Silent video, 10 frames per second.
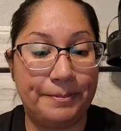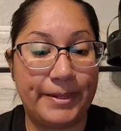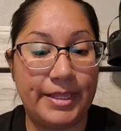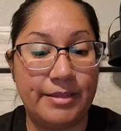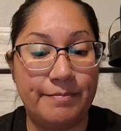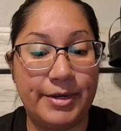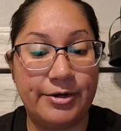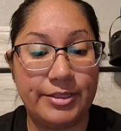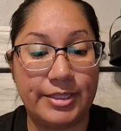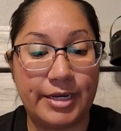and then
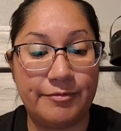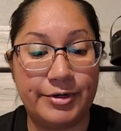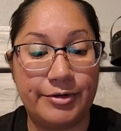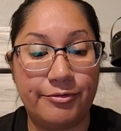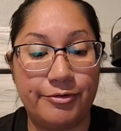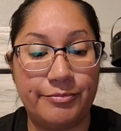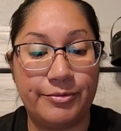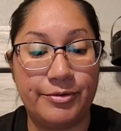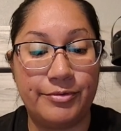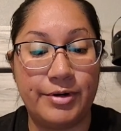parathyroid
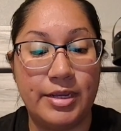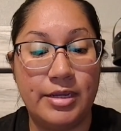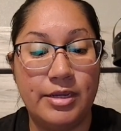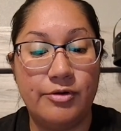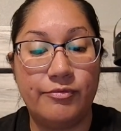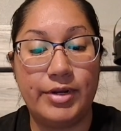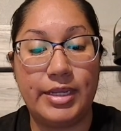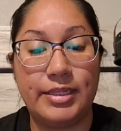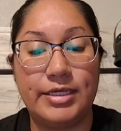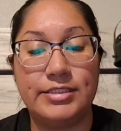hormone
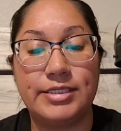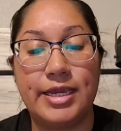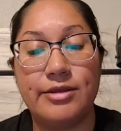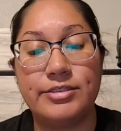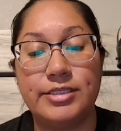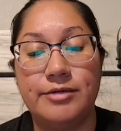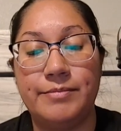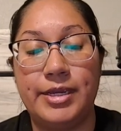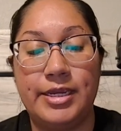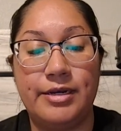regulates calcium
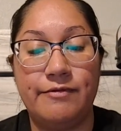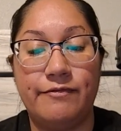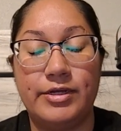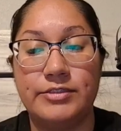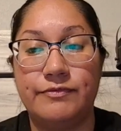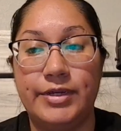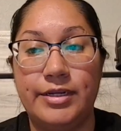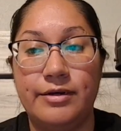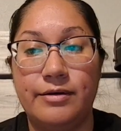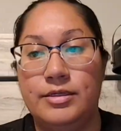and phosphate.
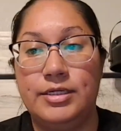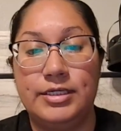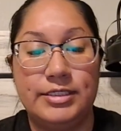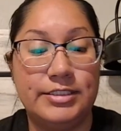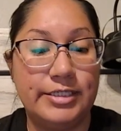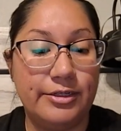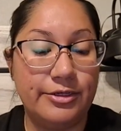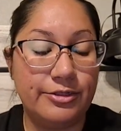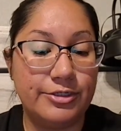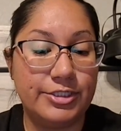
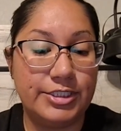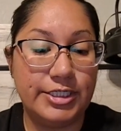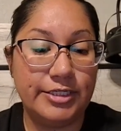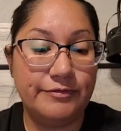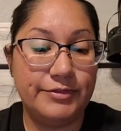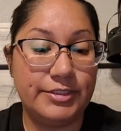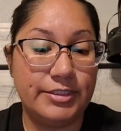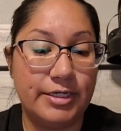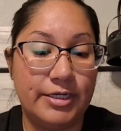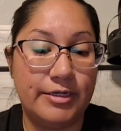Cellular shifts,
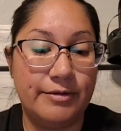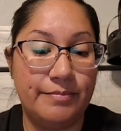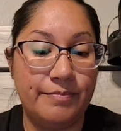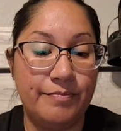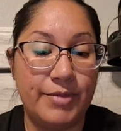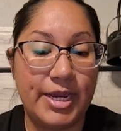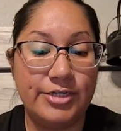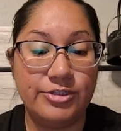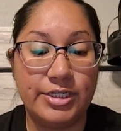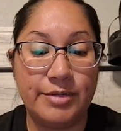
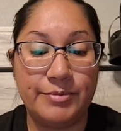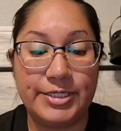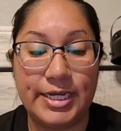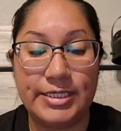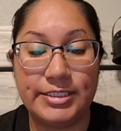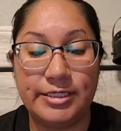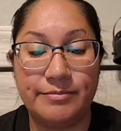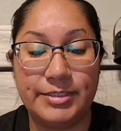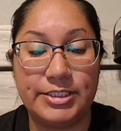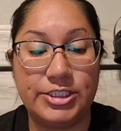hydrogen and potassium
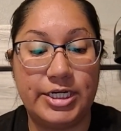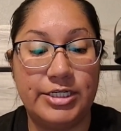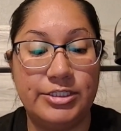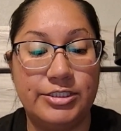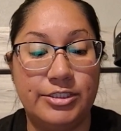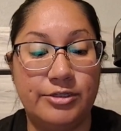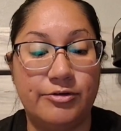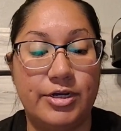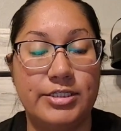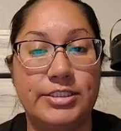exchange
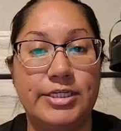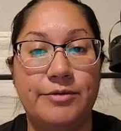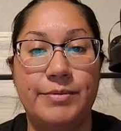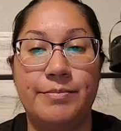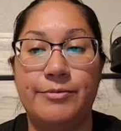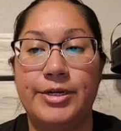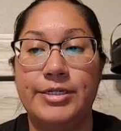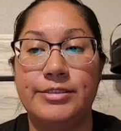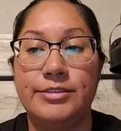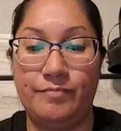across cell
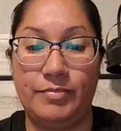membranes.